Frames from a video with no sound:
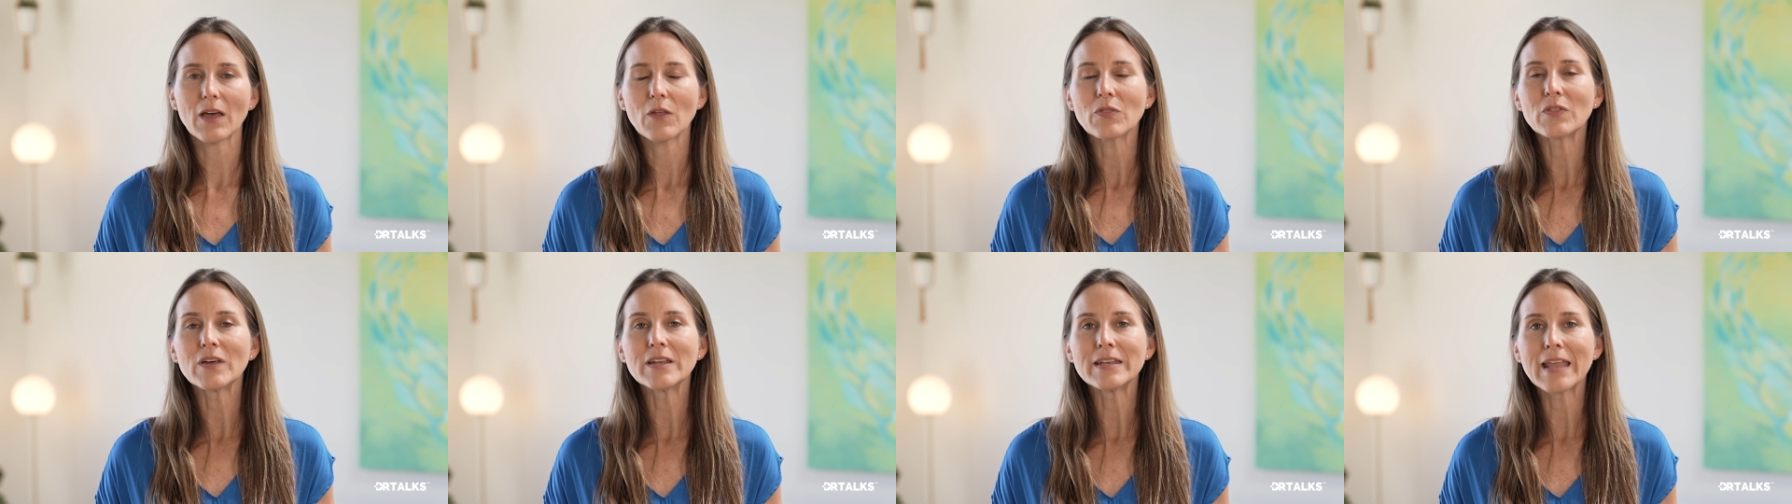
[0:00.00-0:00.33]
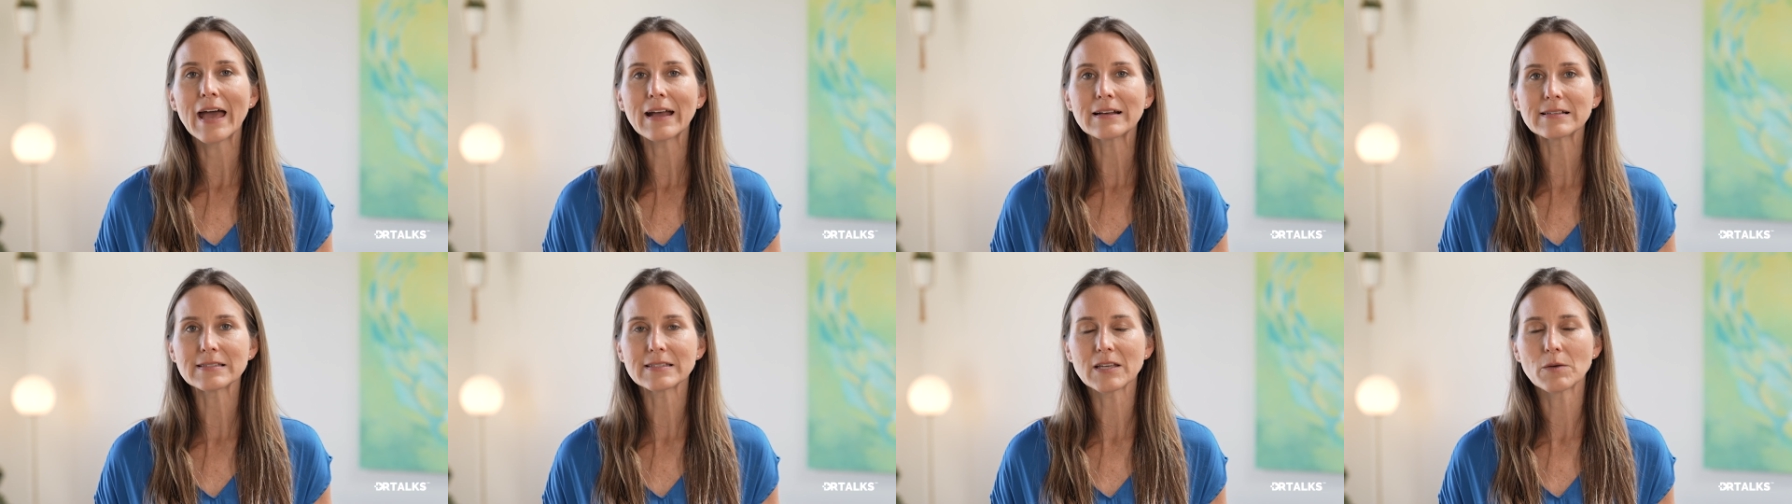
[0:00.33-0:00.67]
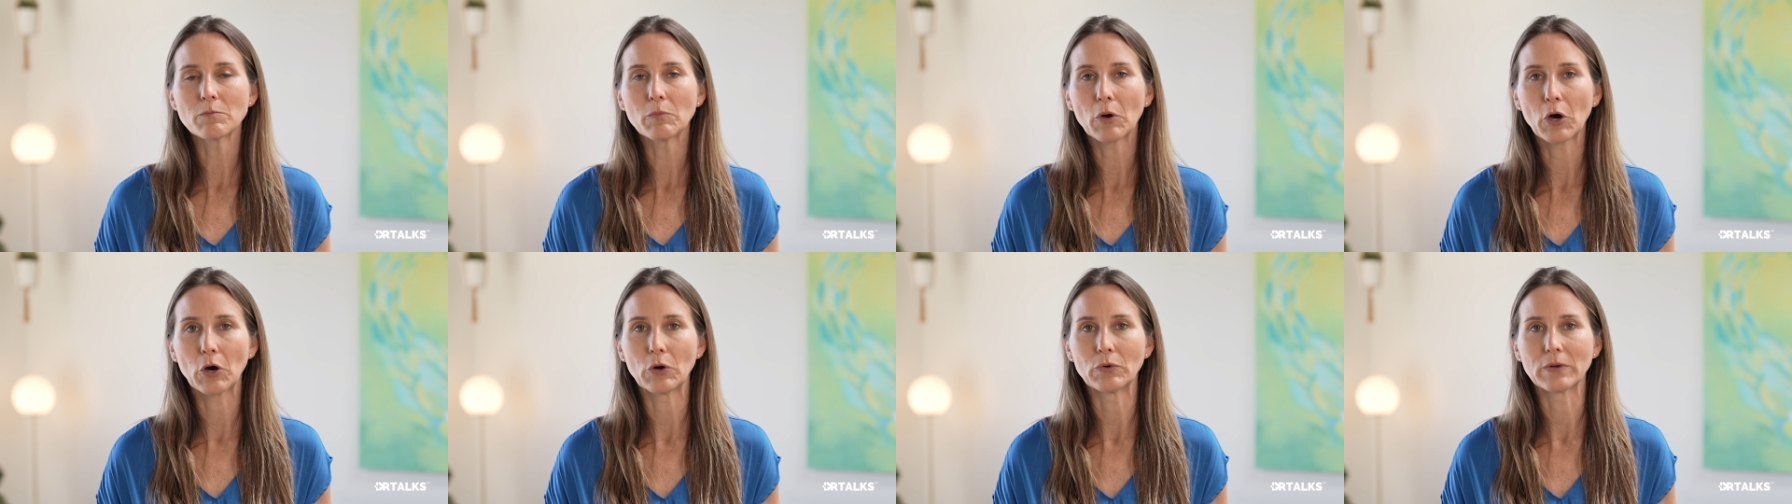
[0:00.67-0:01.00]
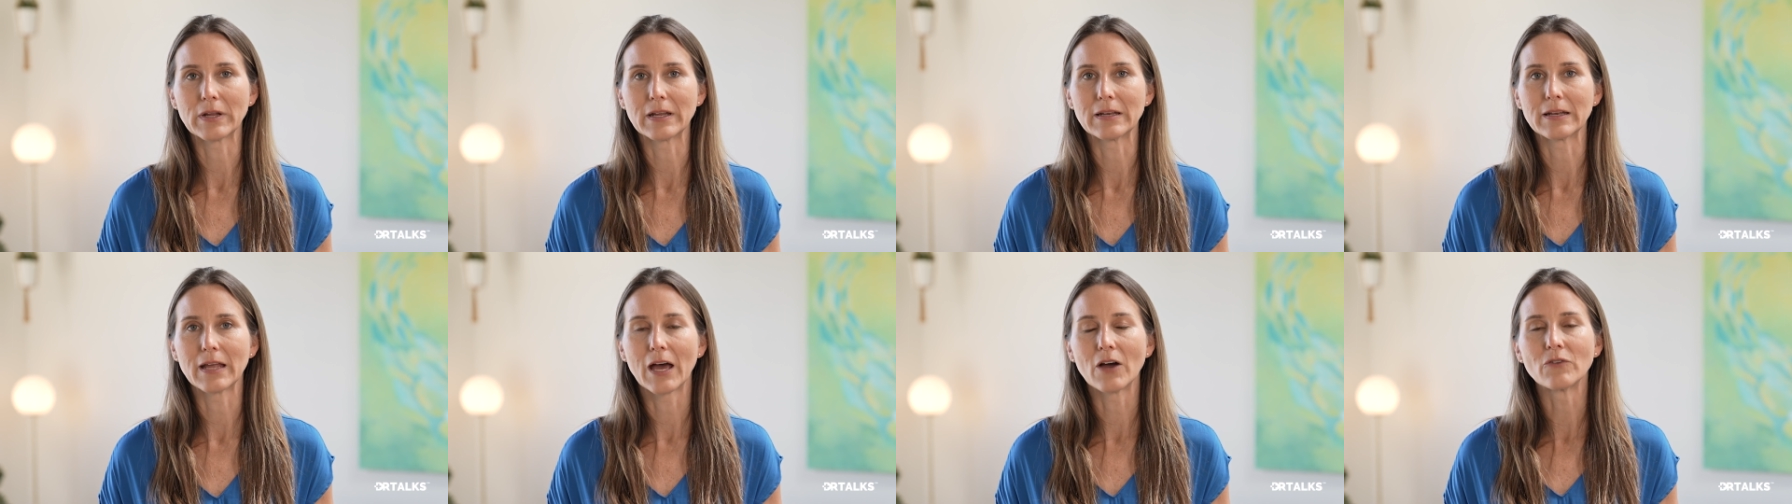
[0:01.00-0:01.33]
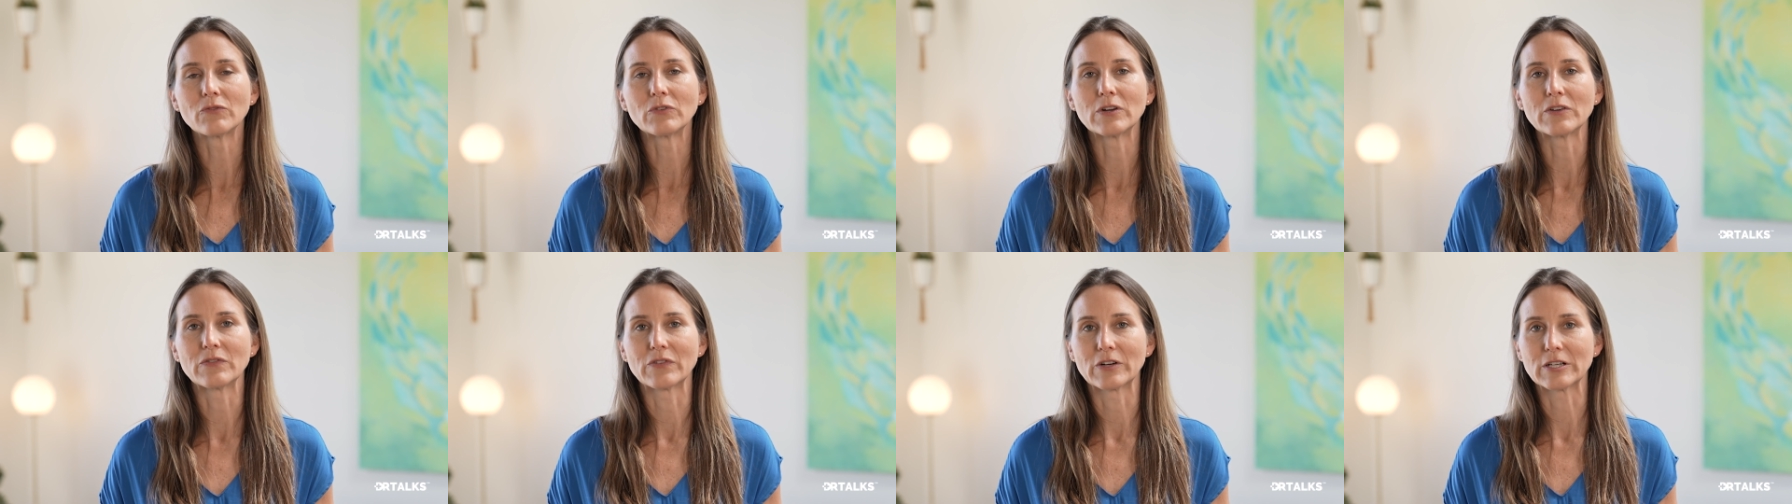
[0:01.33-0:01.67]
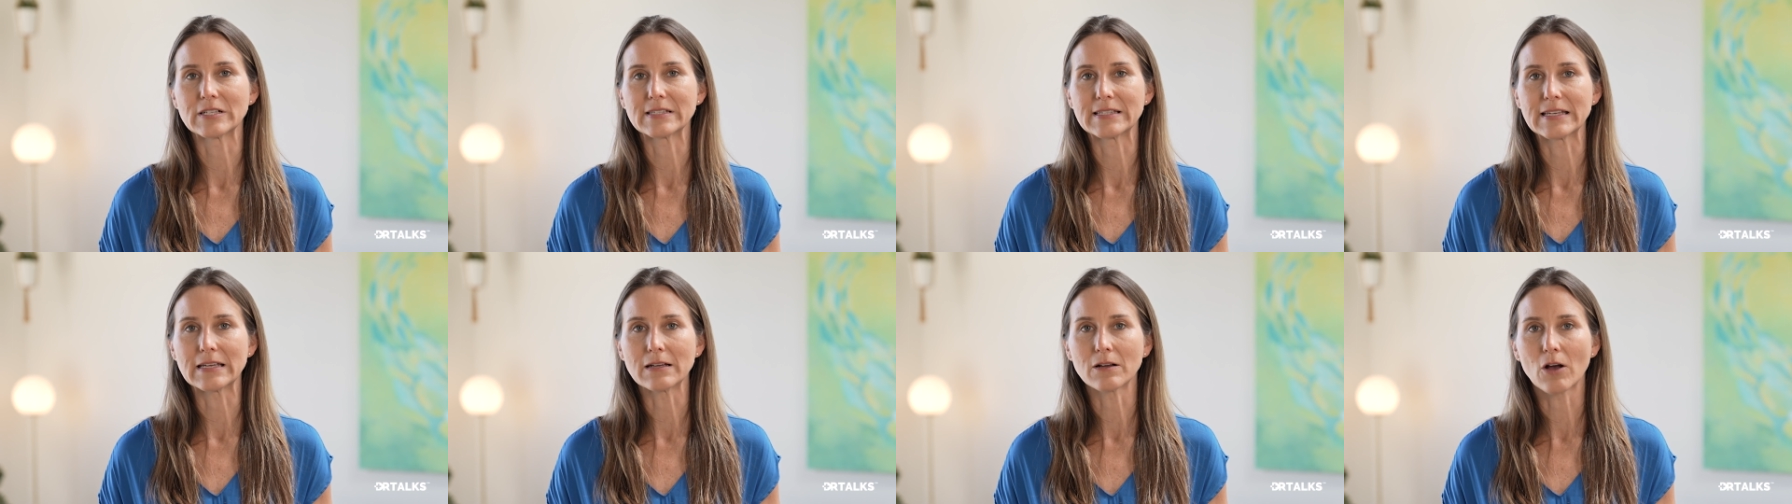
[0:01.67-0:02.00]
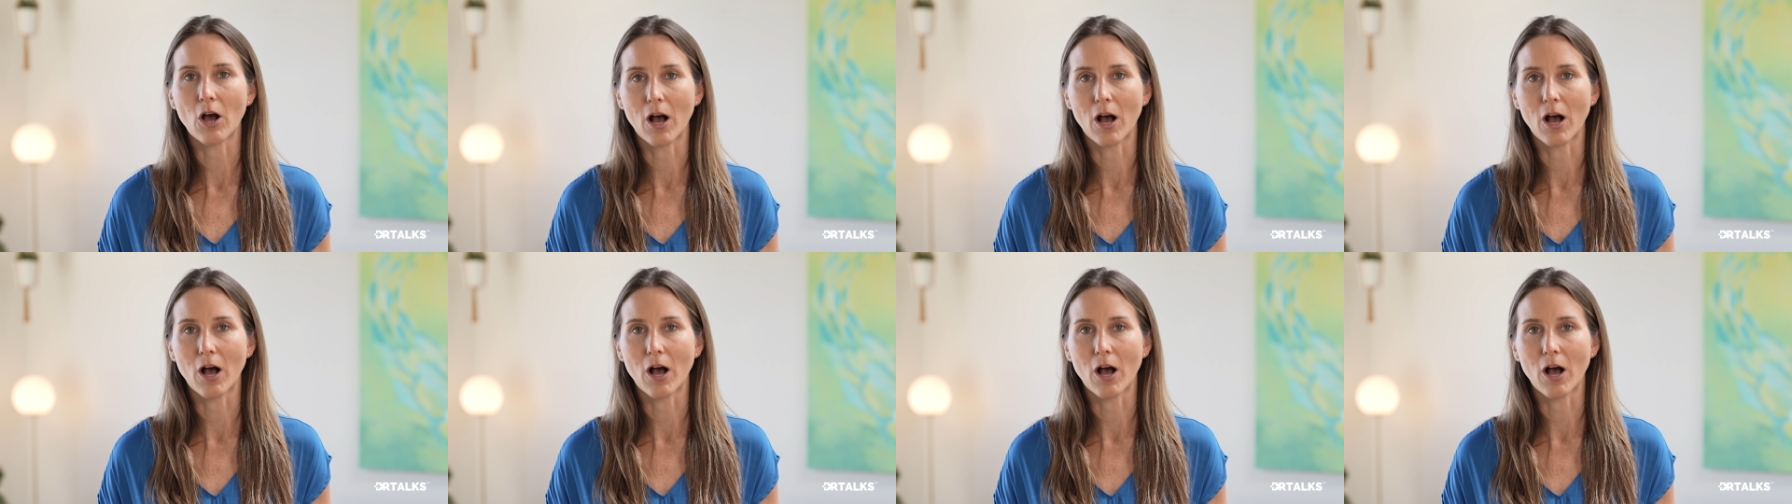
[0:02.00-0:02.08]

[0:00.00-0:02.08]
The next component of reversing